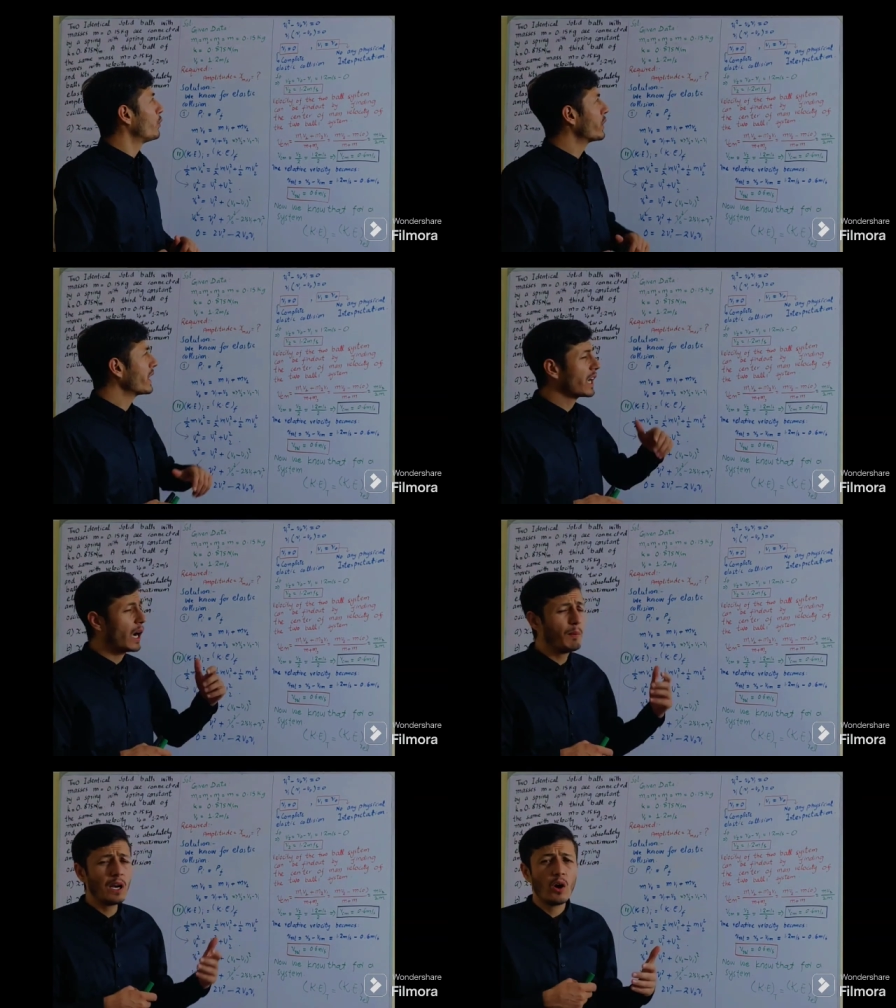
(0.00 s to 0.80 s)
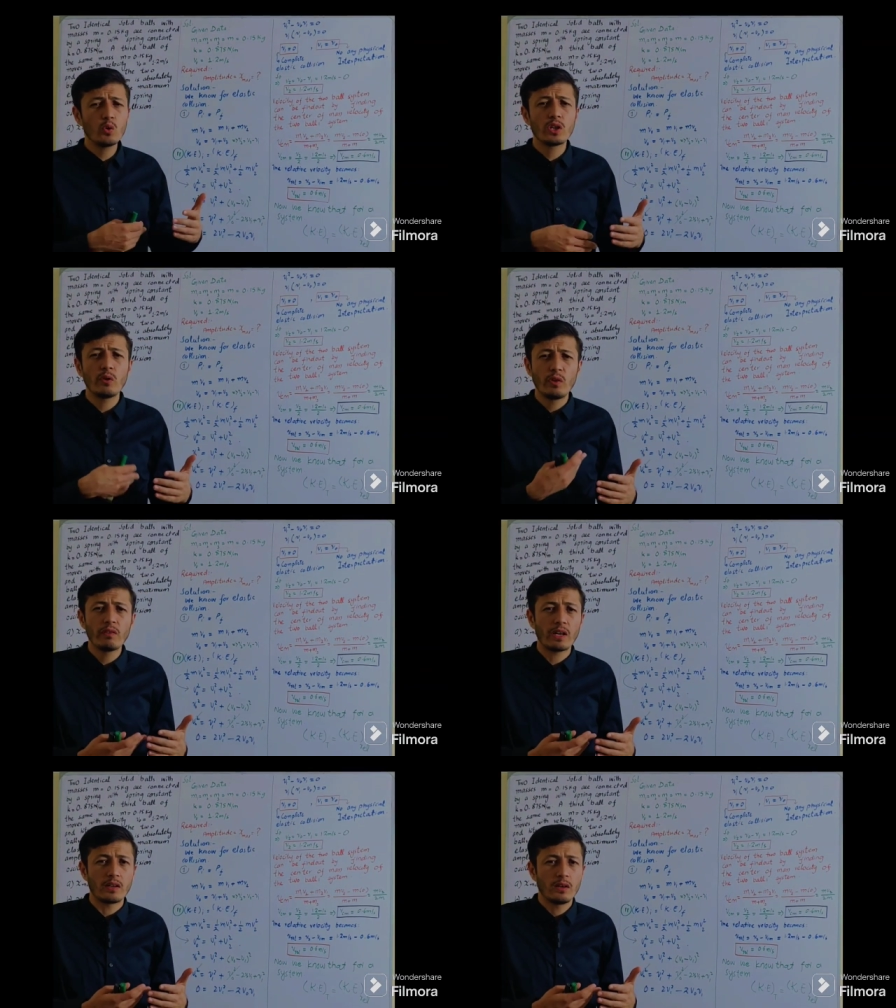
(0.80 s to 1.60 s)
We can common out the
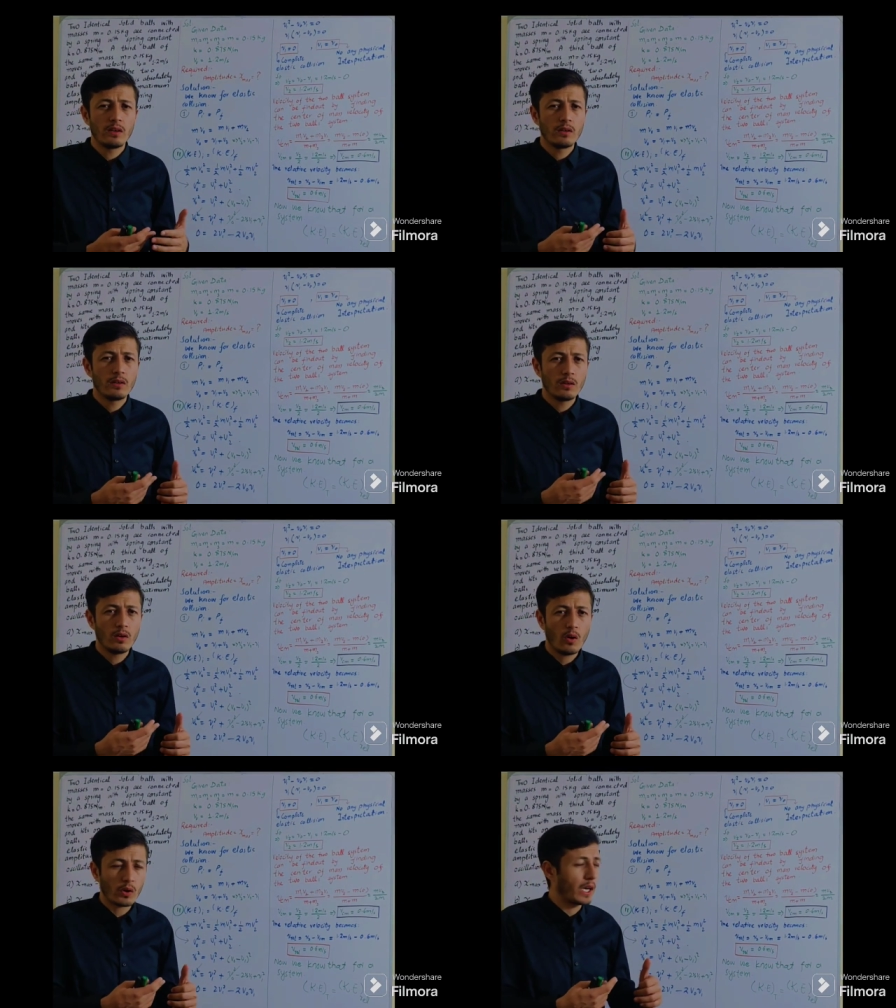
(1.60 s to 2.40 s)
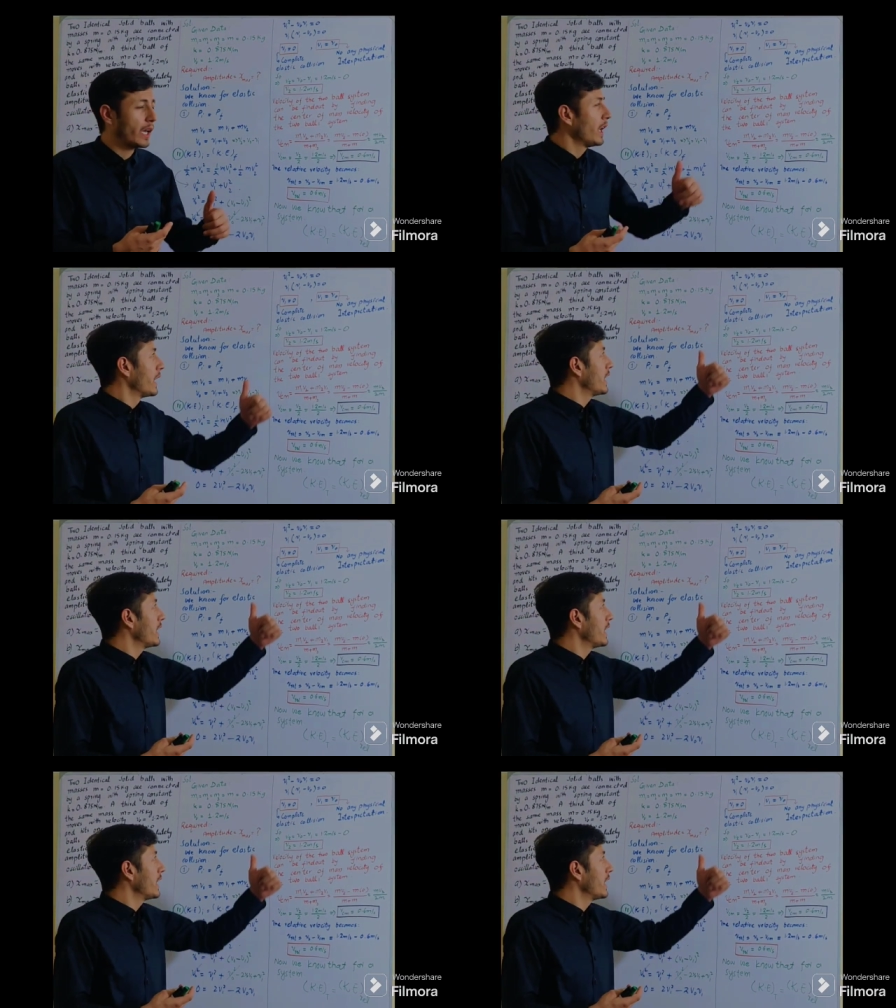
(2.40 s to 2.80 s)
v1. Okay.